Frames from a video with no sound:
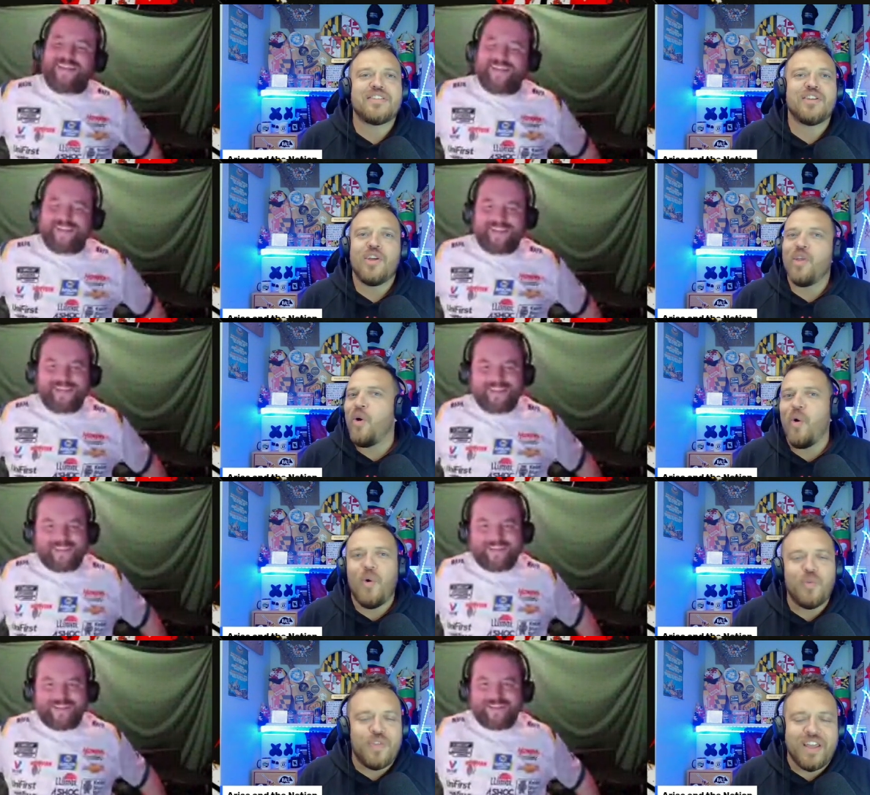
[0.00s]
Speaker 1: eats the
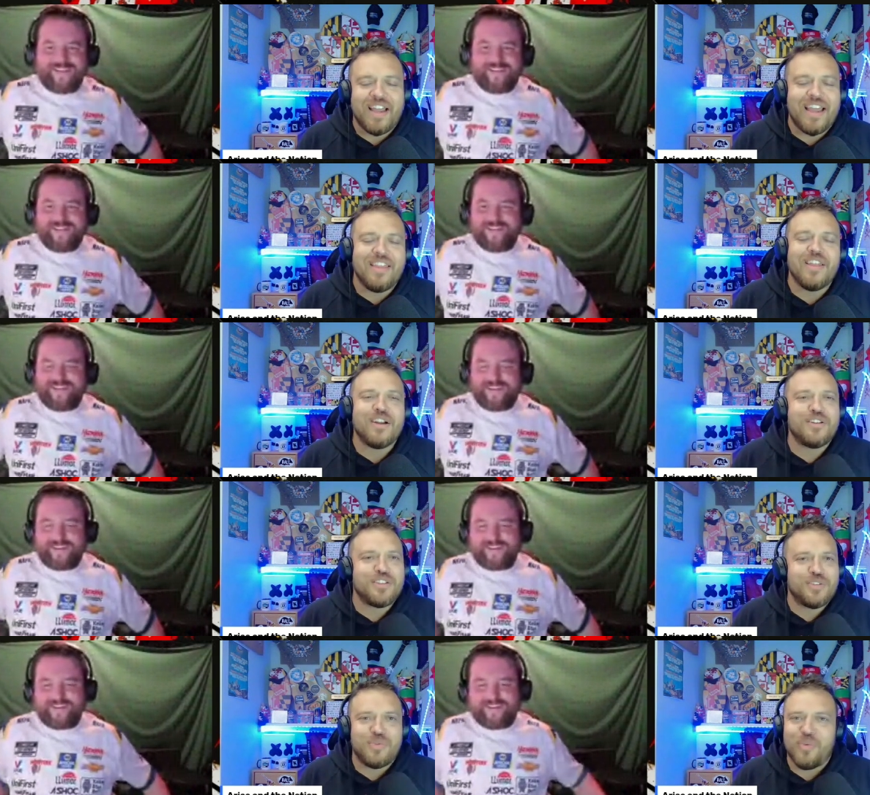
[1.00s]
whole thing, and they're
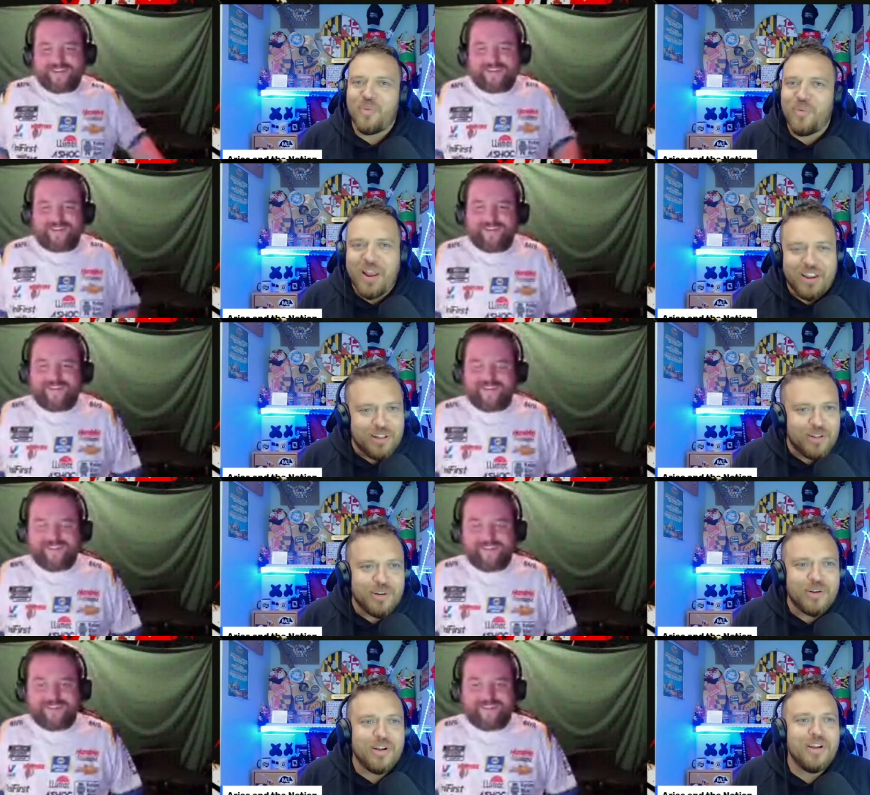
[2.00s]
just
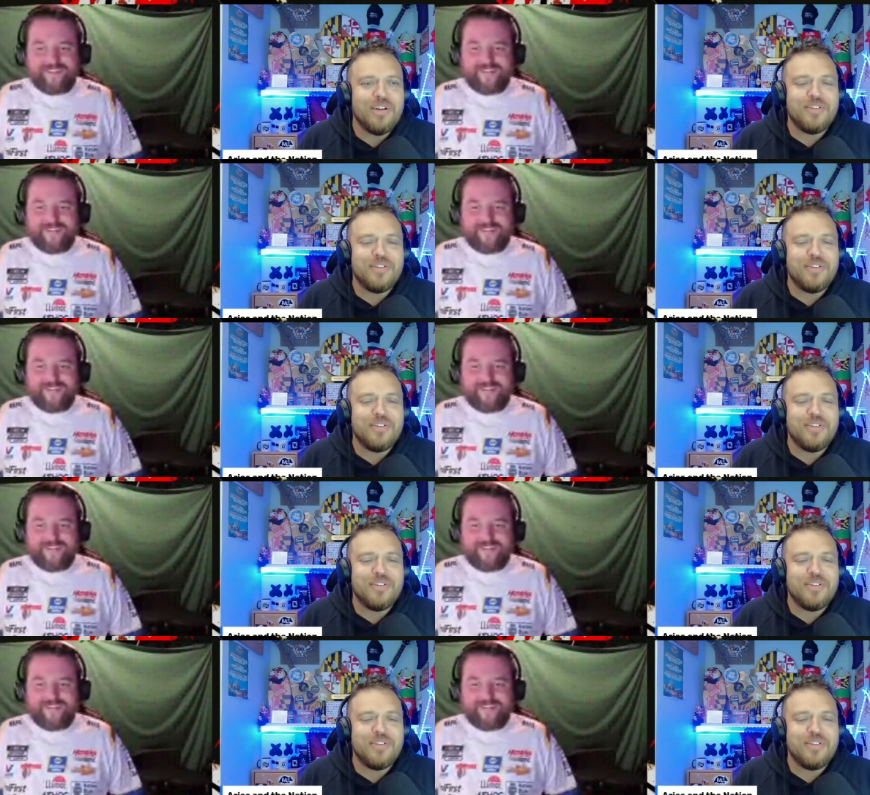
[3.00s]
regular